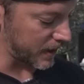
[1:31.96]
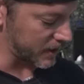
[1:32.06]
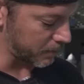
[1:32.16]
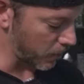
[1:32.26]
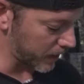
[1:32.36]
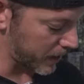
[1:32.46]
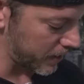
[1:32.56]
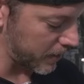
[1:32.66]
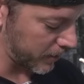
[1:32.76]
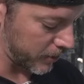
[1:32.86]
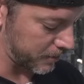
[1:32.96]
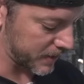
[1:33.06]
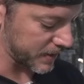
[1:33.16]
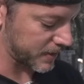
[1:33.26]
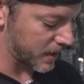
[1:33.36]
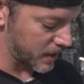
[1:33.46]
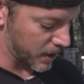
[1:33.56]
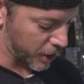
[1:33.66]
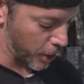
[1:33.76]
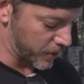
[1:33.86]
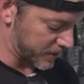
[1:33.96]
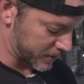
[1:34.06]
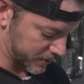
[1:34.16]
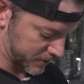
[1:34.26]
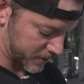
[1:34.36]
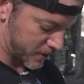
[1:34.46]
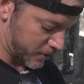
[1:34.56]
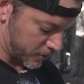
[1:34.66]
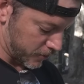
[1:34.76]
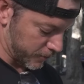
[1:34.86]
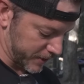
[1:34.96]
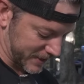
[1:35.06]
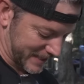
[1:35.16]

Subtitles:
a nice bolt carrier group that's coated, so it's real